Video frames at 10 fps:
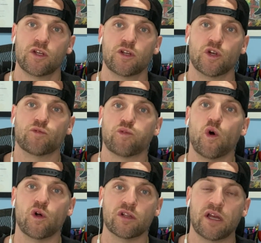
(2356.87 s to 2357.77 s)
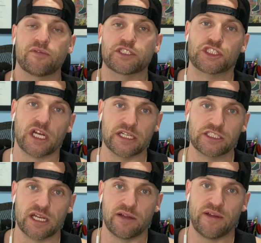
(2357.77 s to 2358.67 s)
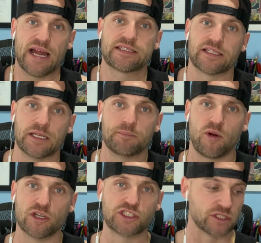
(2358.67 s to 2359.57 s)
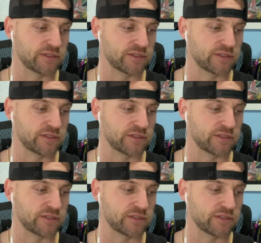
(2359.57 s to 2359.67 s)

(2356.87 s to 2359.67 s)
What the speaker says: role of a judge, of acting impartial,